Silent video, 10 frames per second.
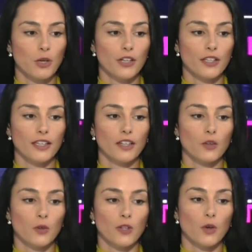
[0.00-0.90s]

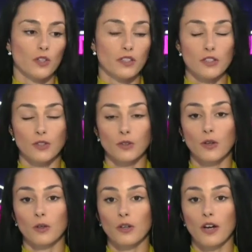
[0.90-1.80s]
market or the
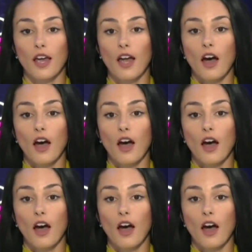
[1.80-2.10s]
so-called